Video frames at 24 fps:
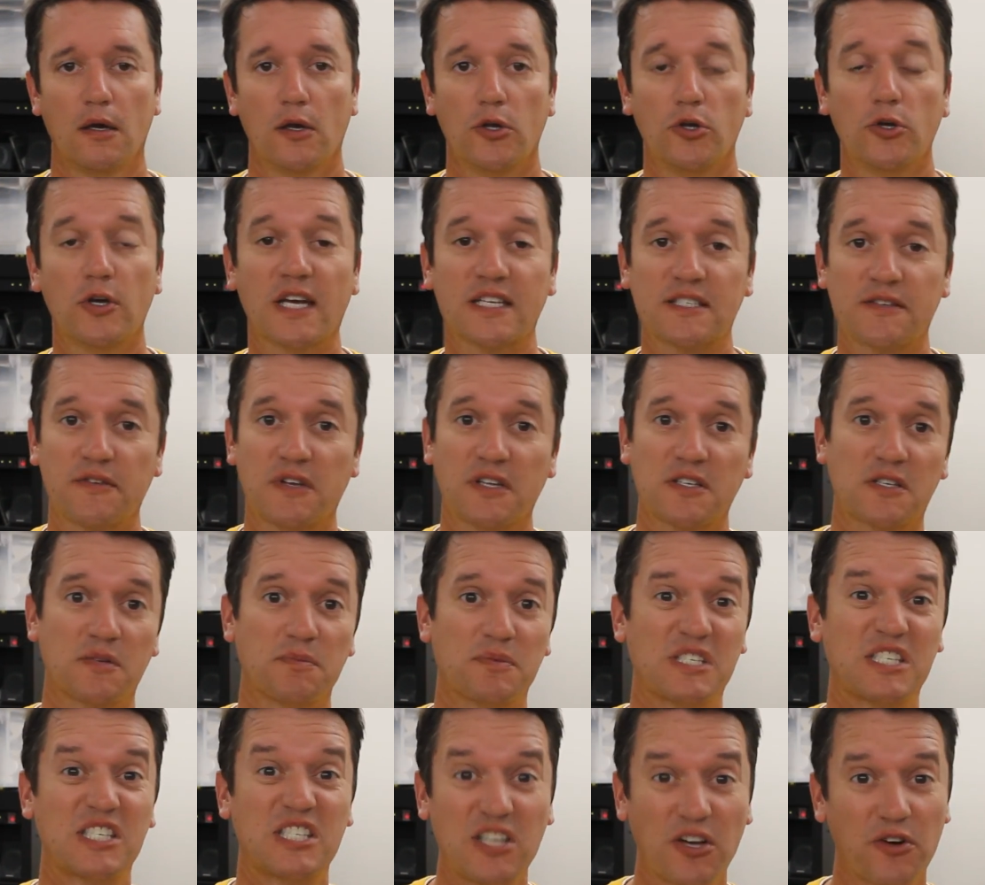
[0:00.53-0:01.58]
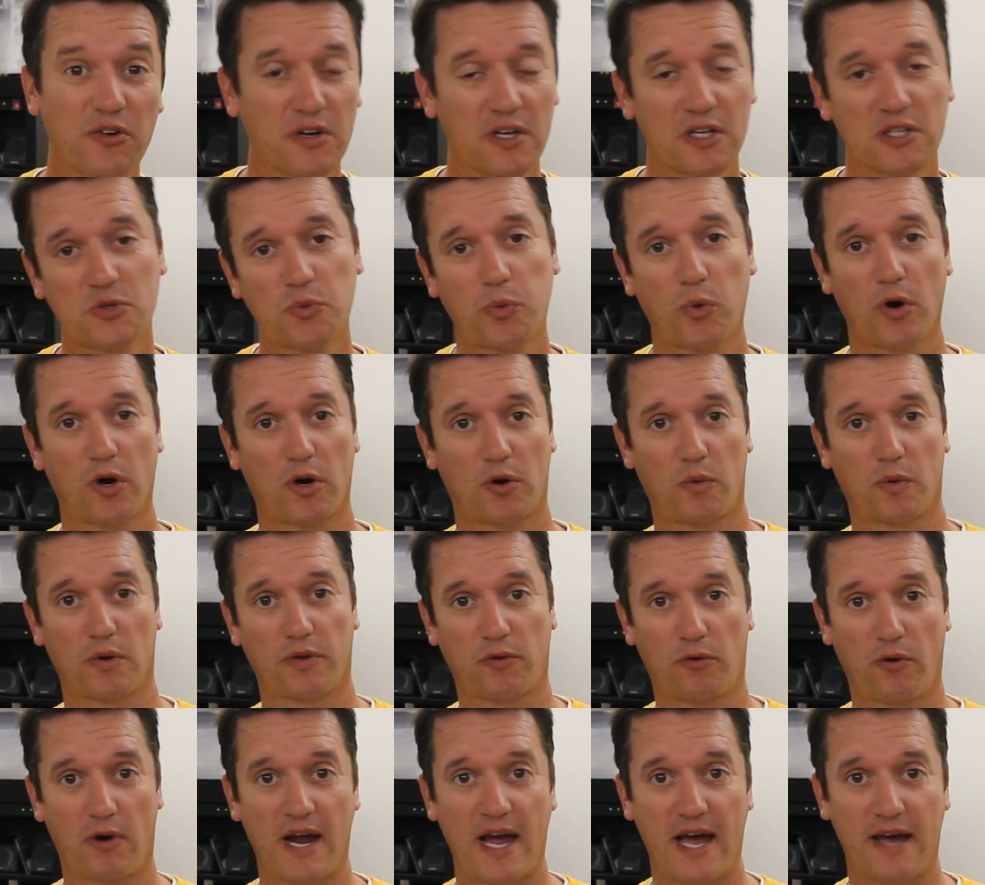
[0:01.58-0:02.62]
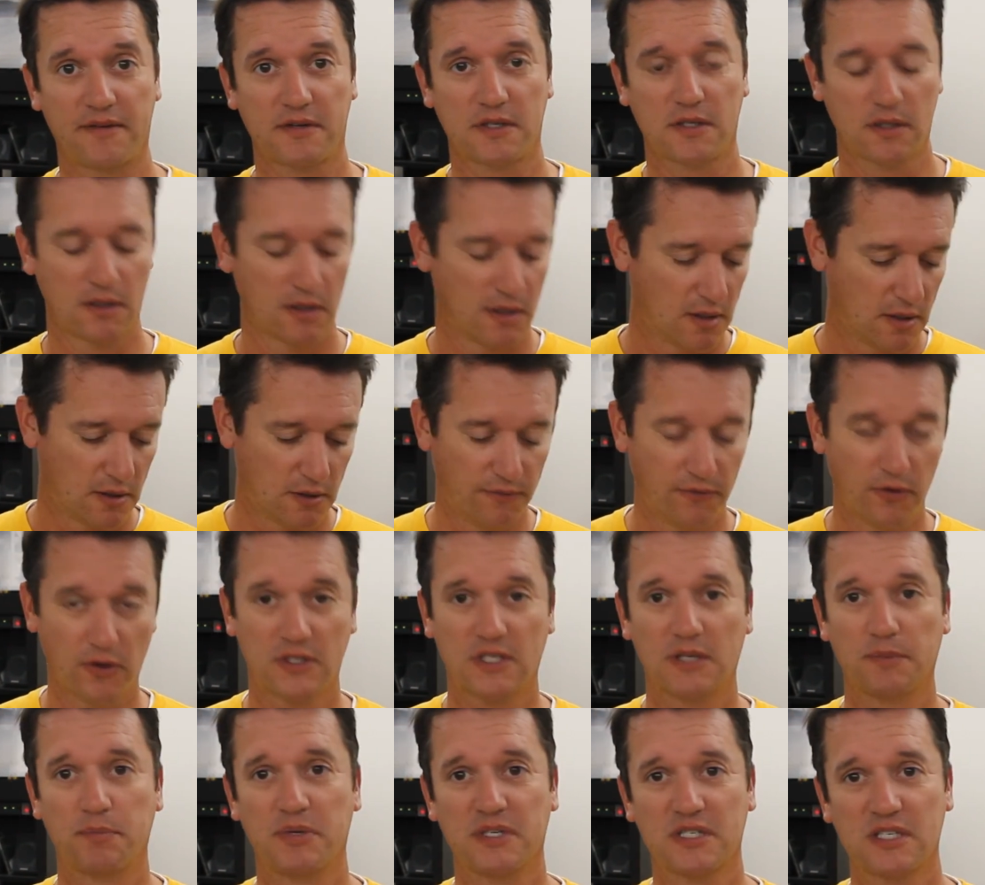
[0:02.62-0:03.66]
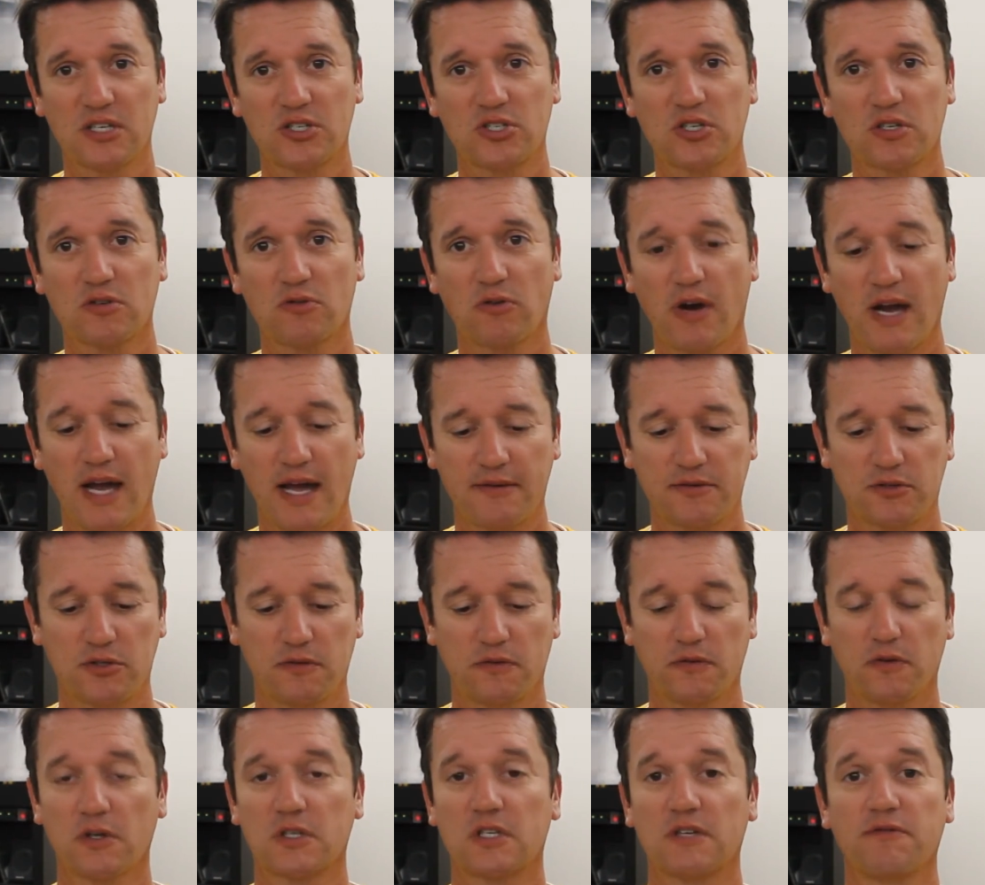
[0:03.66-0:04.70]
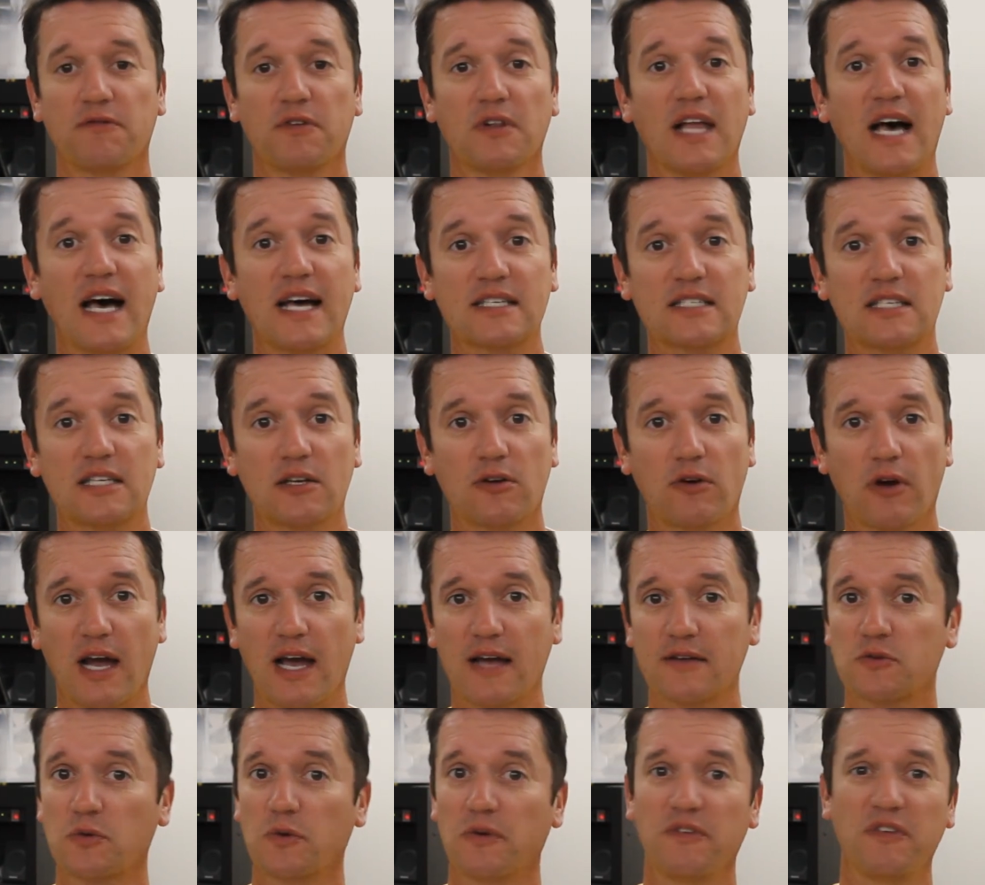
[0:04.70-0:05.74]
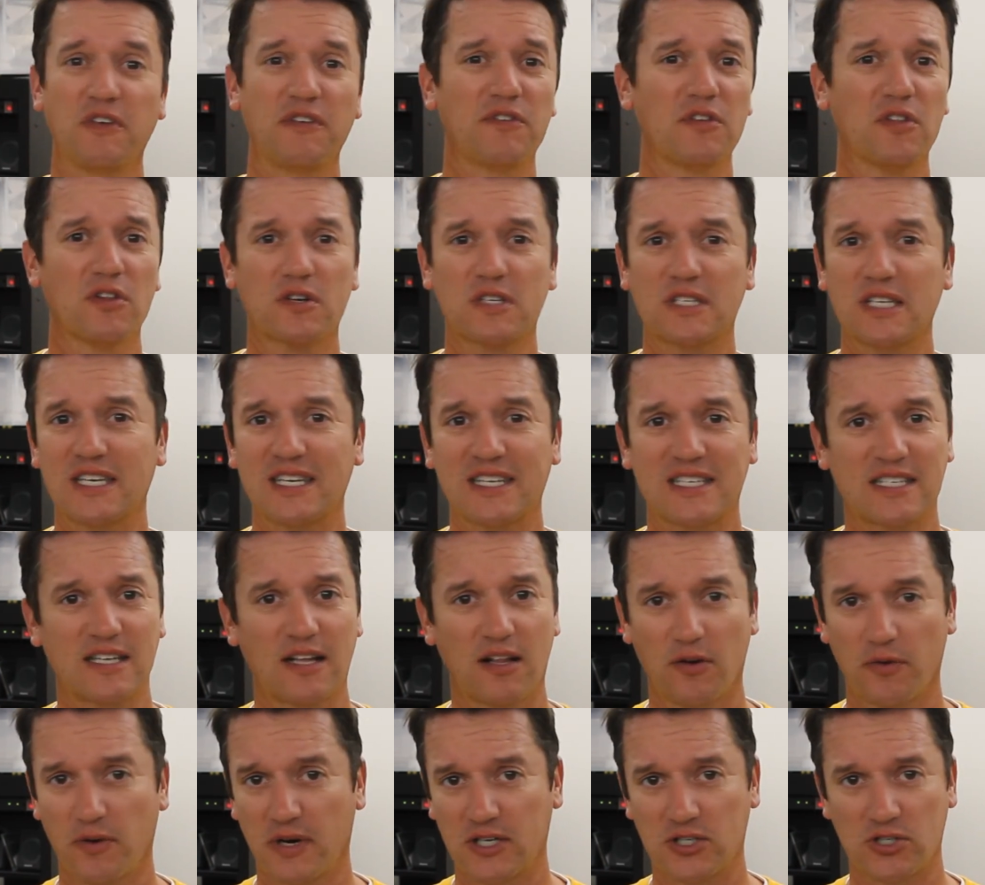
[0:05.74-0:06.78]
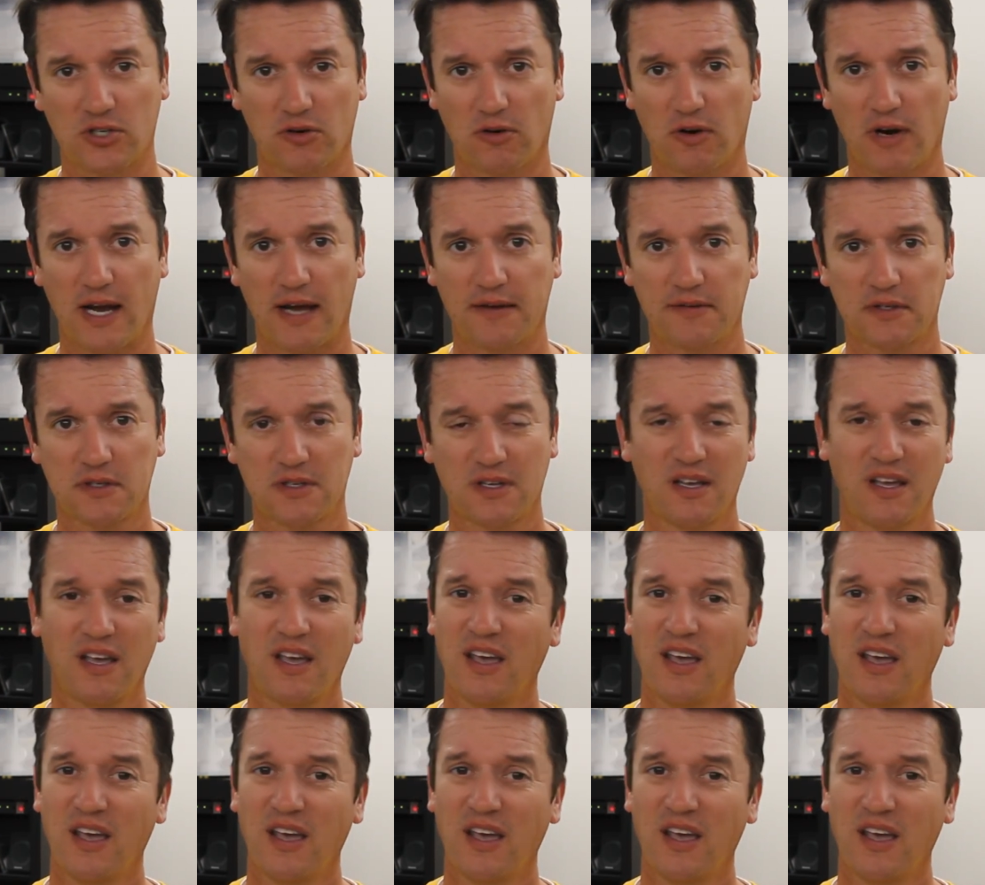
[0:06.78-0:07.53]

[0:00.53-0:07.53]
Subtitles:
You guys have done some serious work with graphs. You've looked at position graphs, you've looked at velocity graphs, we've even looked at acceleration graphs.